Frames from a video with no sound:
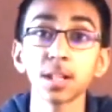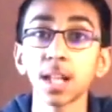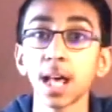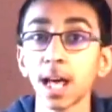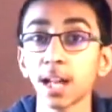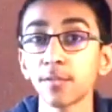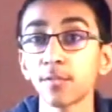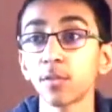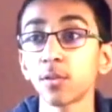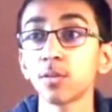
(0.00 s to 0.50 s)
the
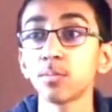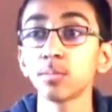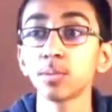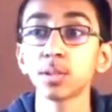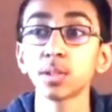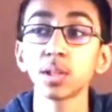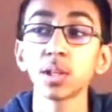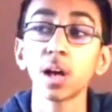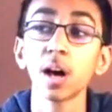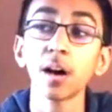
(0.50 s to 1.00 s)

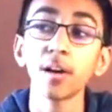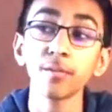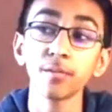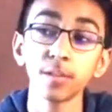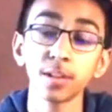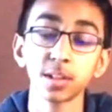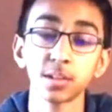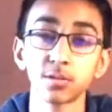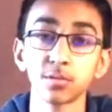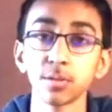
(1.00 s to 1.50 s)
landforms
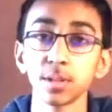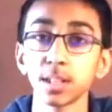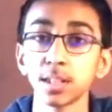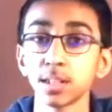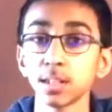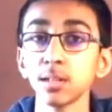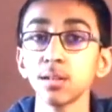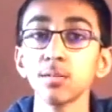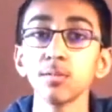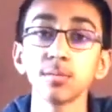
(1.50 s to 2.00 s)
of this
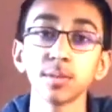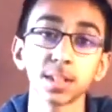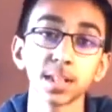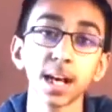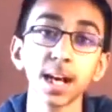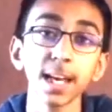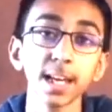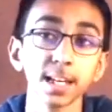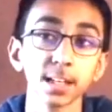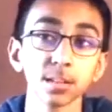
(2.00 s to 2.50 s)
region, which
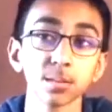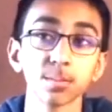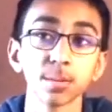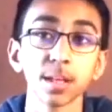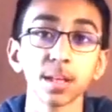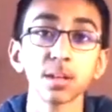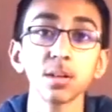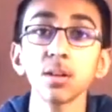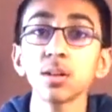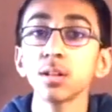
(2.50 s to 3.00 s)
I
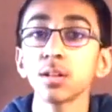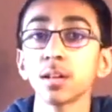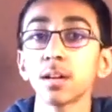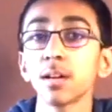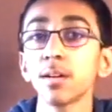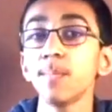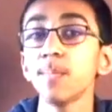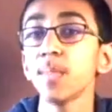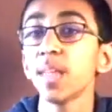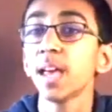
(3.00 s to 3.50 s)
explained
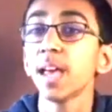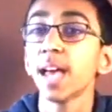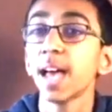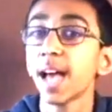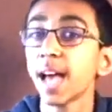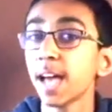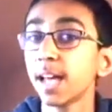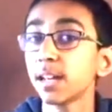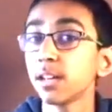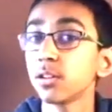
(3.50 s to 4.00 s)
earlier,
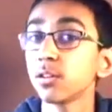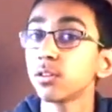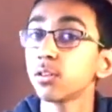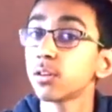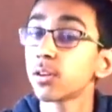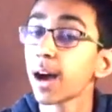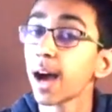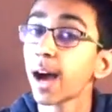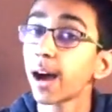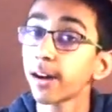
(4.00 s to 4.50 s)
and you
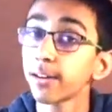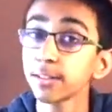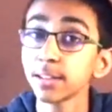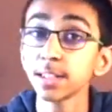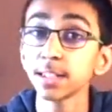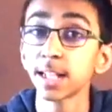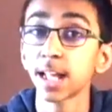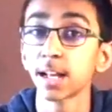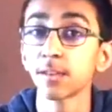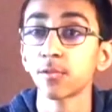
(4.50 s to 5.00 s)
know how
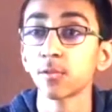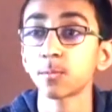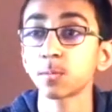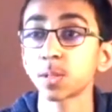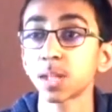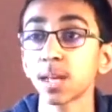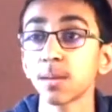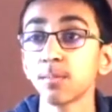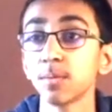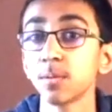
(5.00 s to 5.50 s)
these
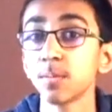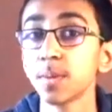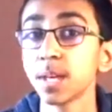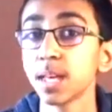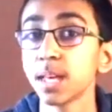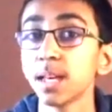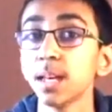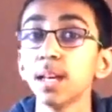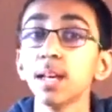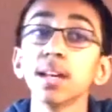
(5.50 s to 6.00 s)
landforms came to
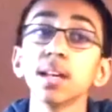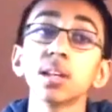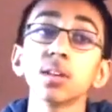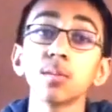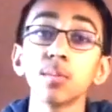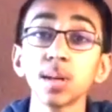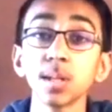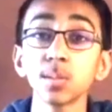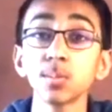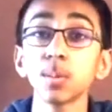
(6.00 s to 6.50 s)
be,
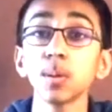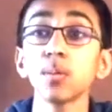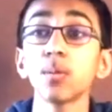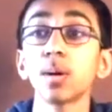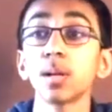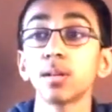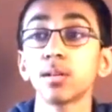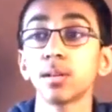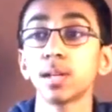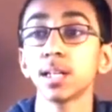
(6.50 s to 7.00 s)
you must be
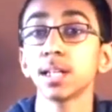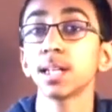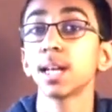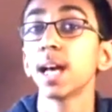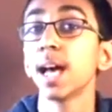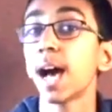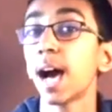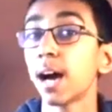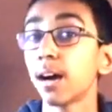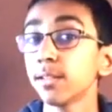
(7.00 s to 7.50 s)

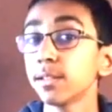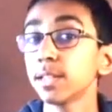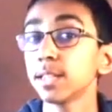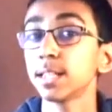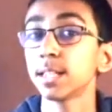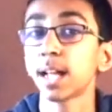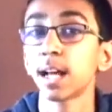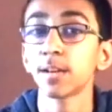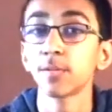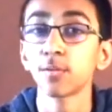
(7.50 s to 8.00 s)
wondering how
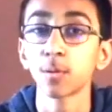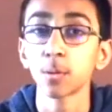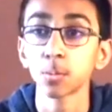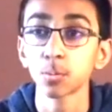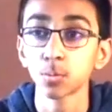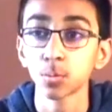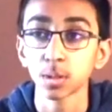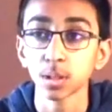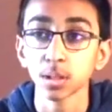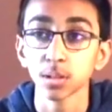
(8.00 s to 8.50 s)
these
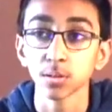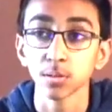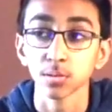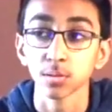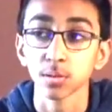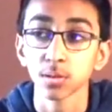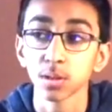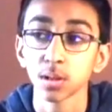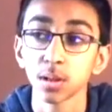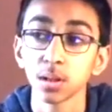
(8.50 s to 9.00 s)
landforms were
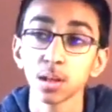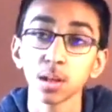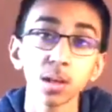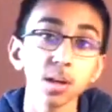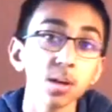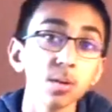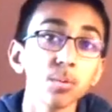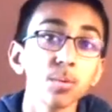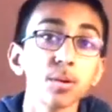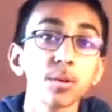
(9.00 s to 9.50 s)
used.
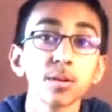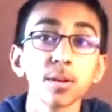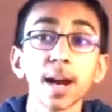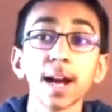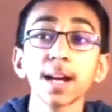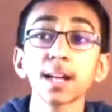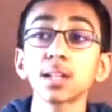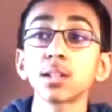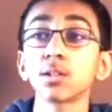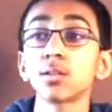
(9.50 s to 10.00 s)
Well,
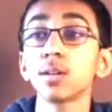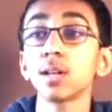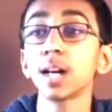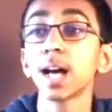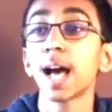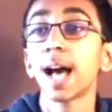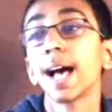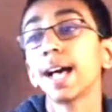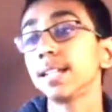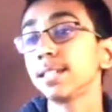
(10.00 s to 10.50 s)
Krakatoa
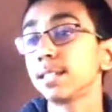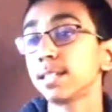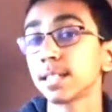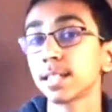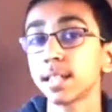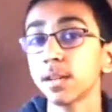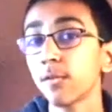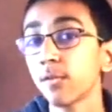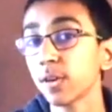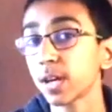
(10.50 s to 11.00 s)
has
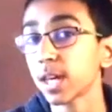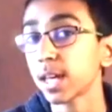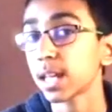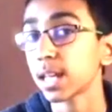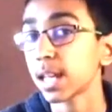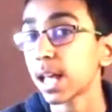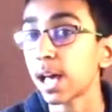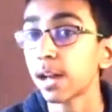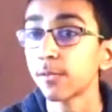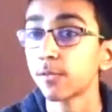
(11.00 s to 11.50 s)

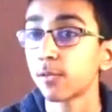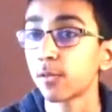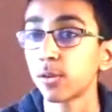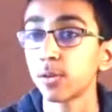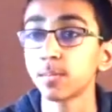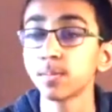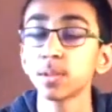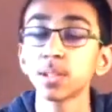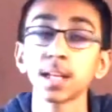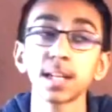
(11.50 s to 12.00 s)
significant
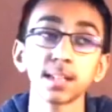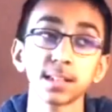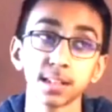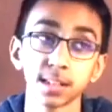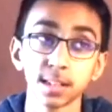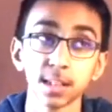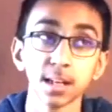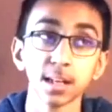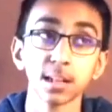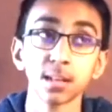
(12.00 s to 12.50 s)
landforms, as I
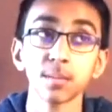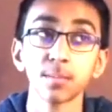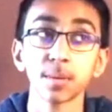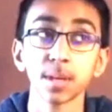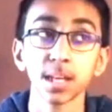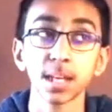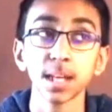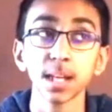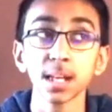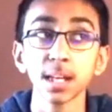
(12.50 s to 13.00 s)
said in the
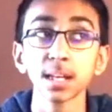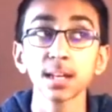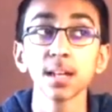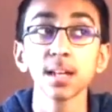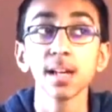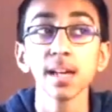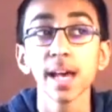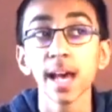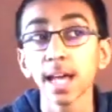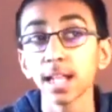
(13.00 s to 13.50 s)
beginning,
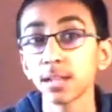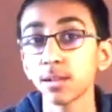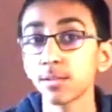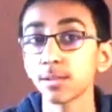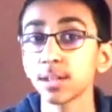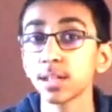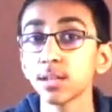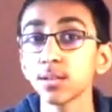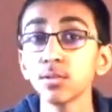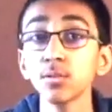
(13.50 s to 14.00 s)
and
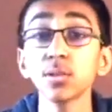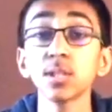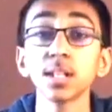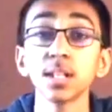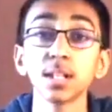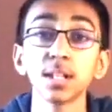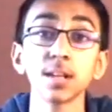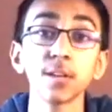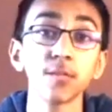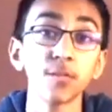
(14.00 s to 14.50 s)
they're used
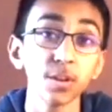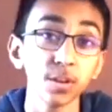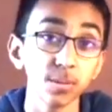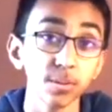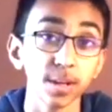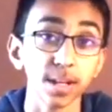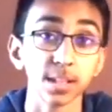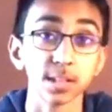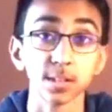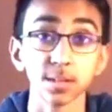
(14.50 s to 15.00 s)
in different
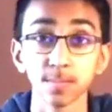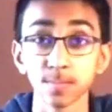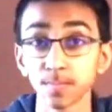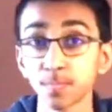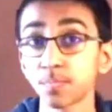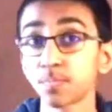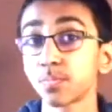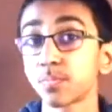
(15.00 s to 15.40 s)
ways.